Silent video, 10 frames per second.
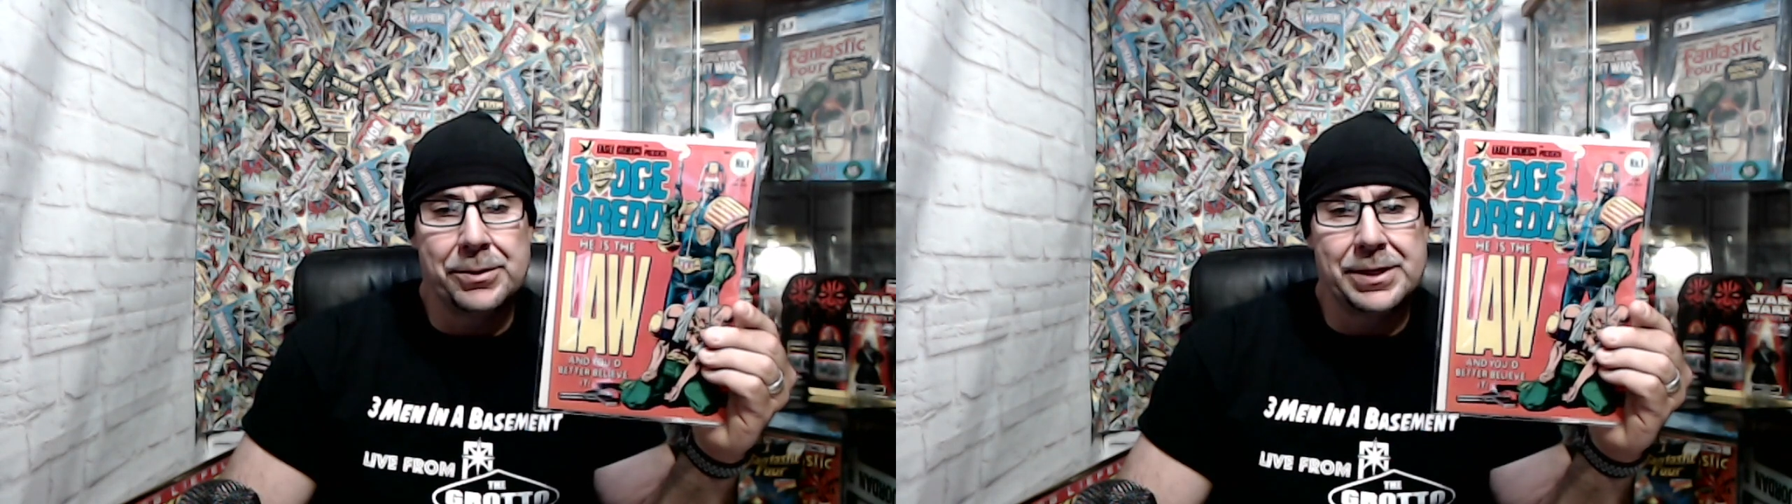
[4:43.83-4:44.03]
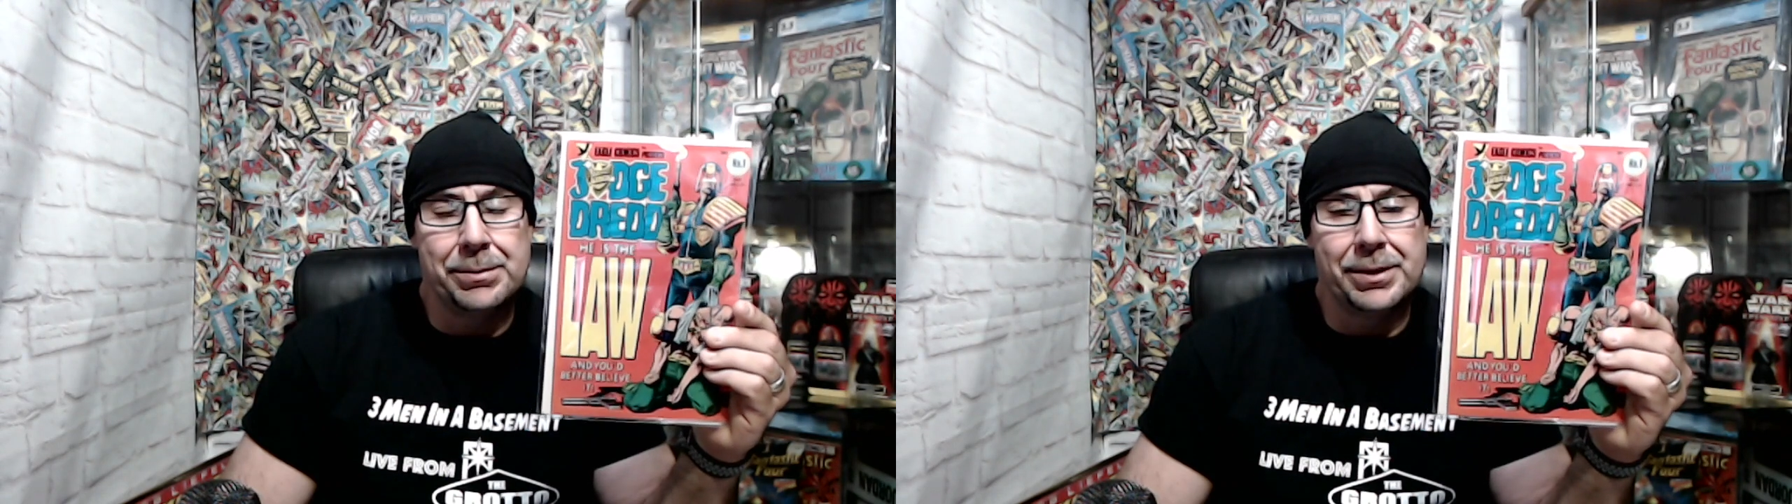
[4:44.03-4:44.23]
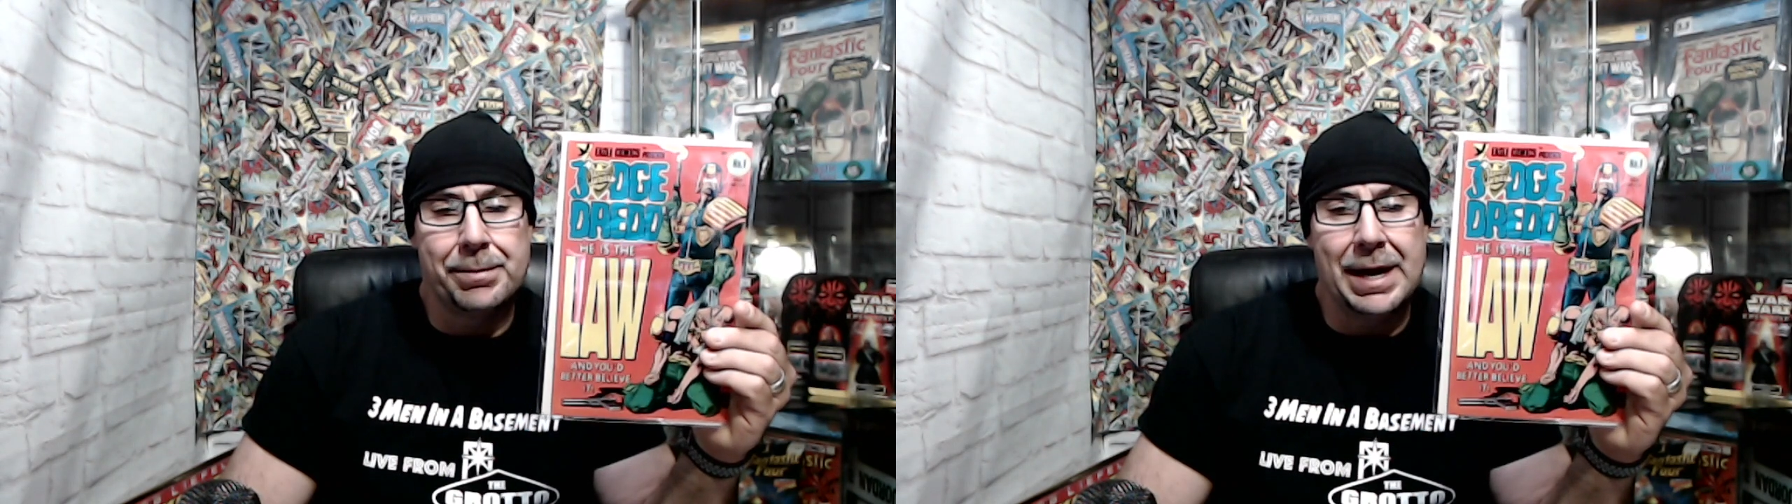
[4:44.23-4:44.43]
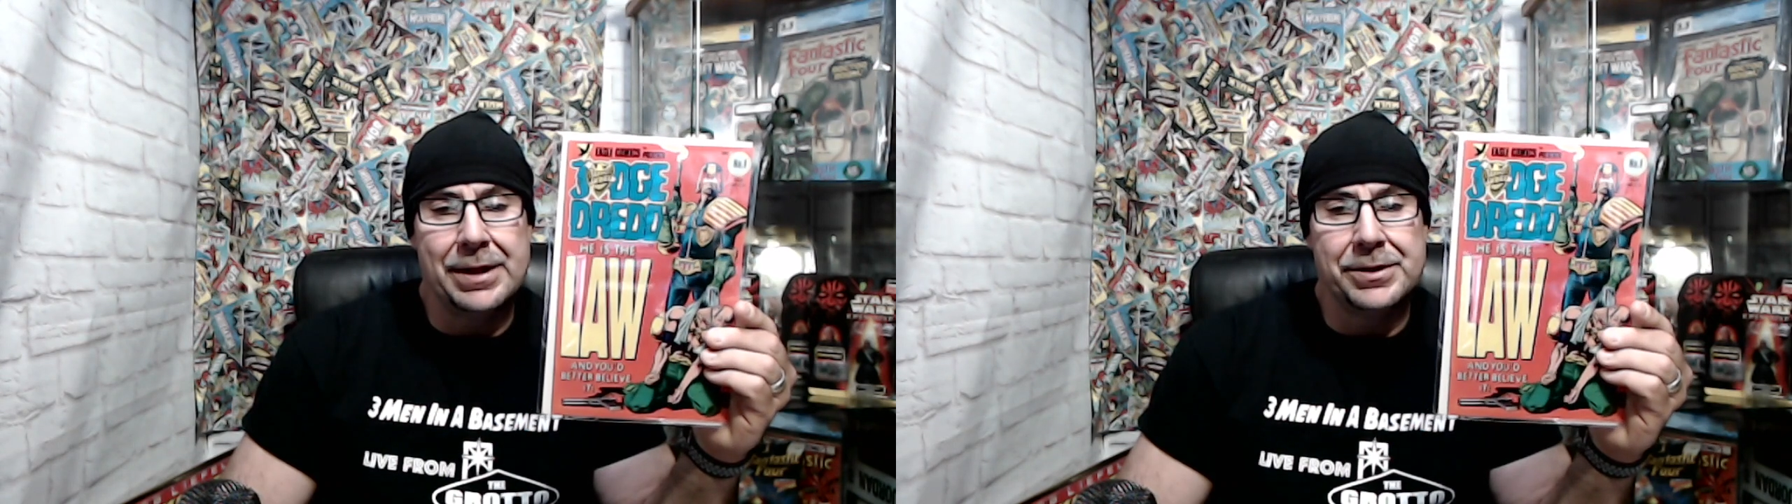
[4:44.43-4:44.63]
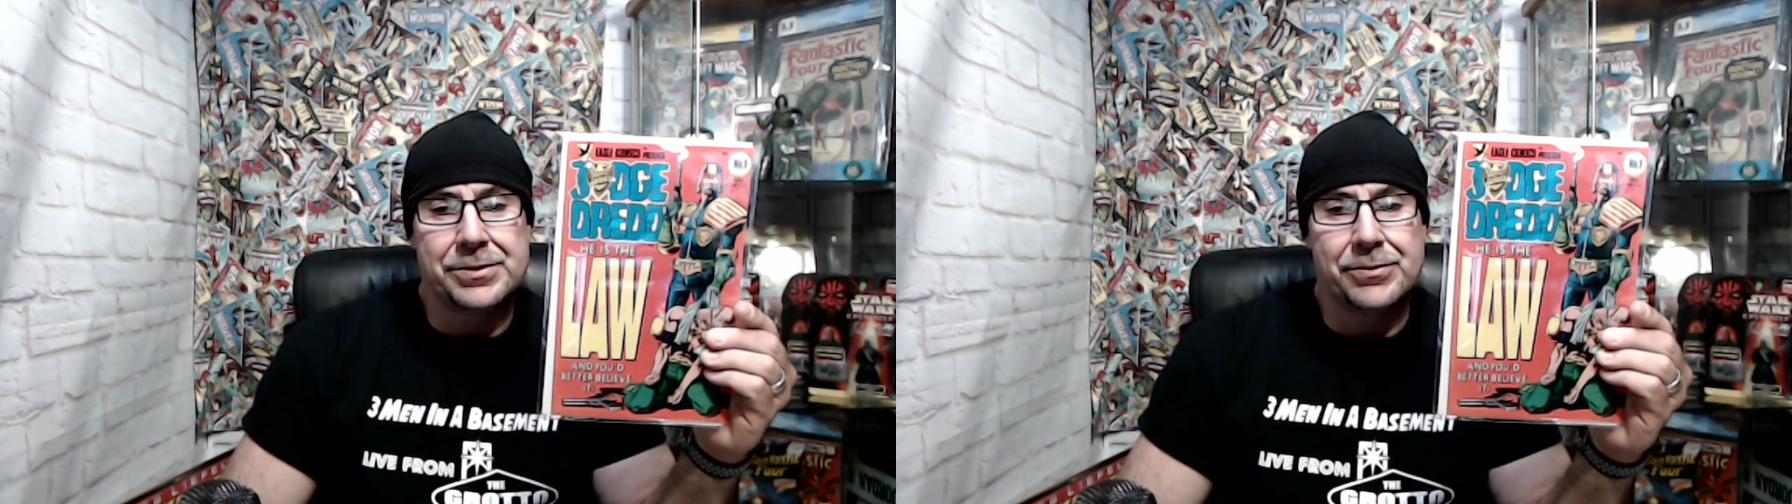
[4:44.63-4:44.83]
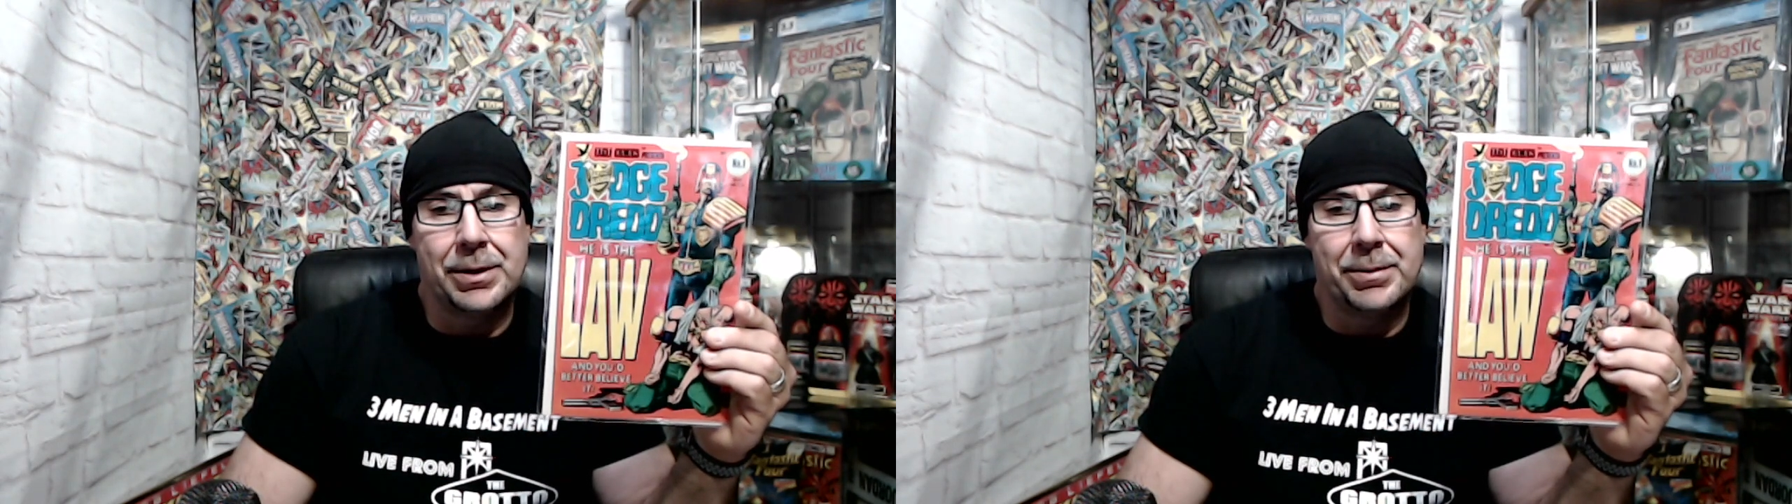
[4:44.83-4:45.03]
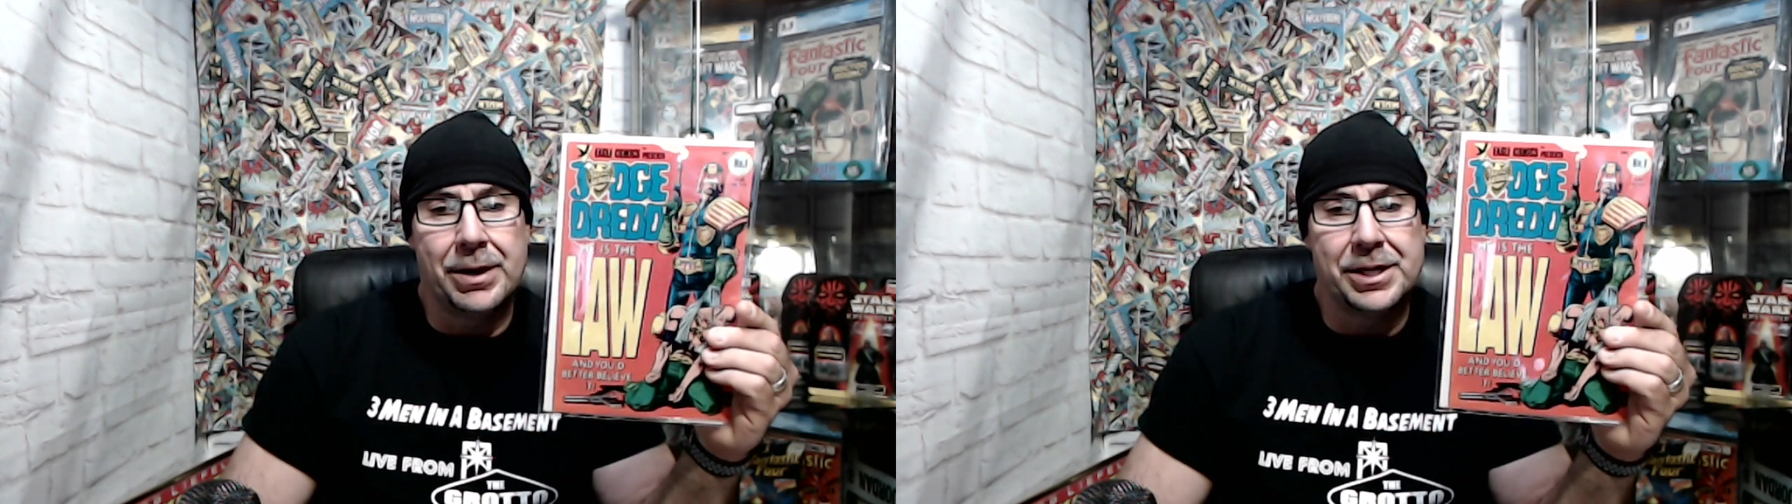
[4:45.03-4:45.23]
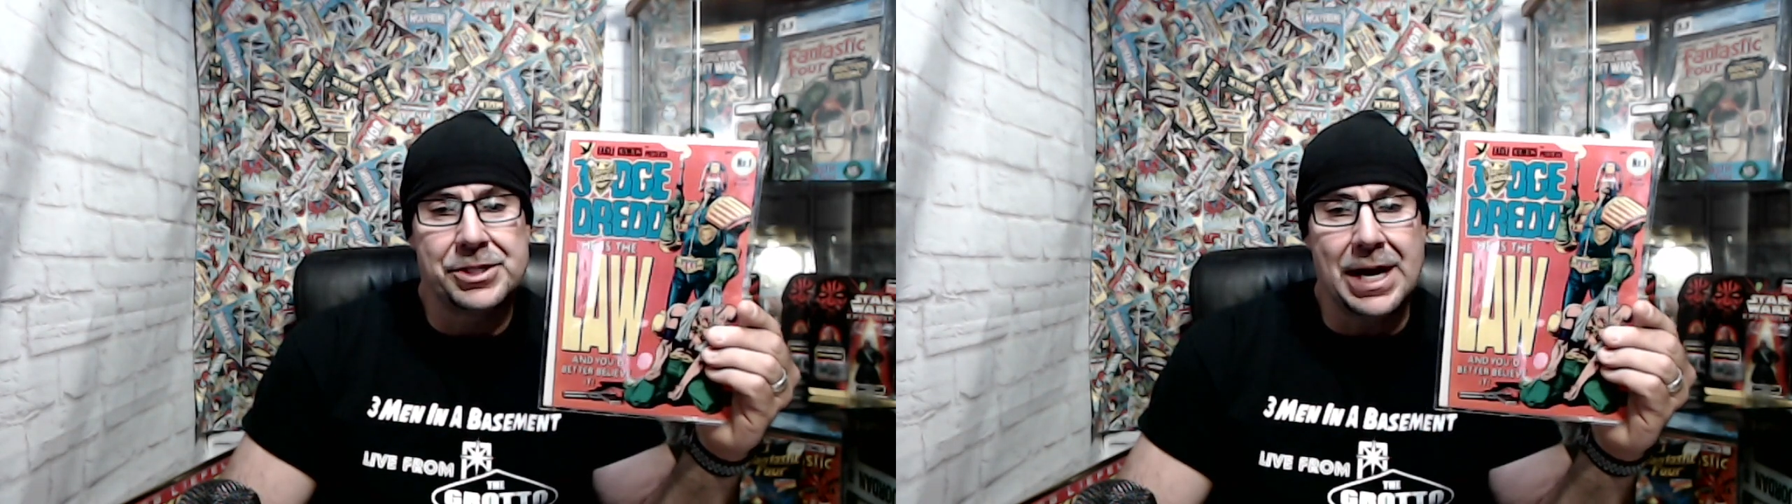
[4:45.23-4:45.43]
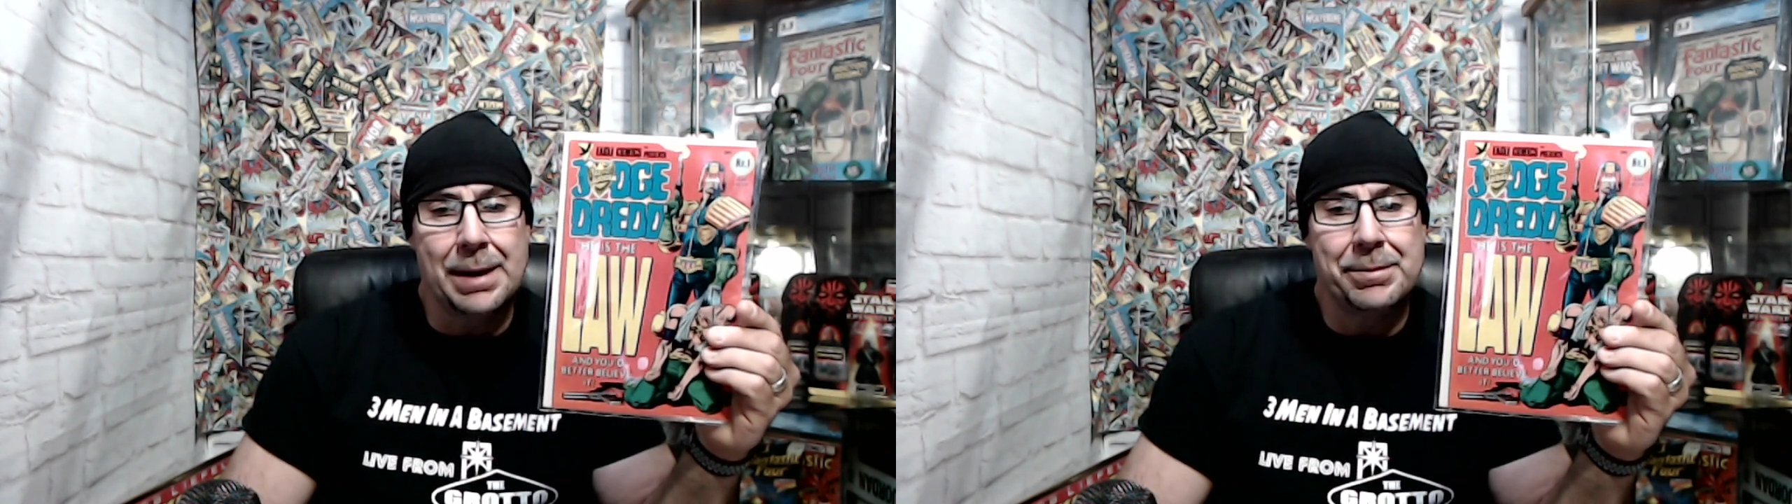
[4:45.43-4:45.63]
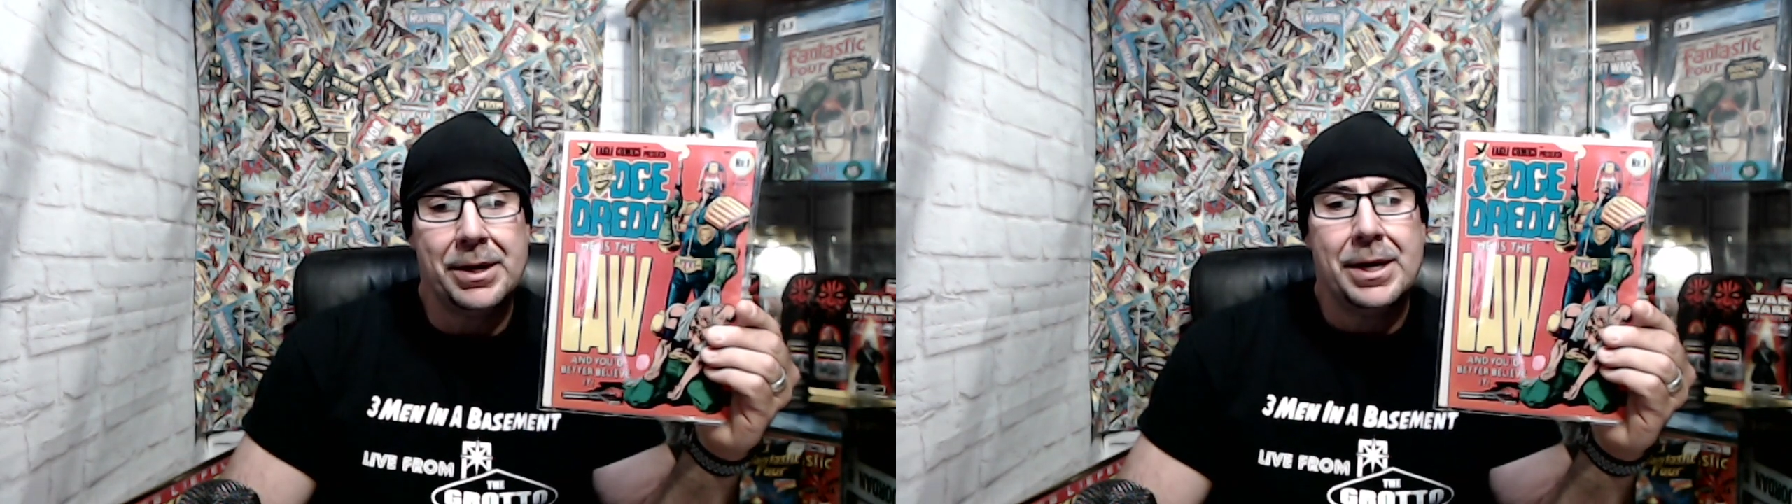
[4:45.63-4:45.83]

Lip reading: I was able to buy this from a shop,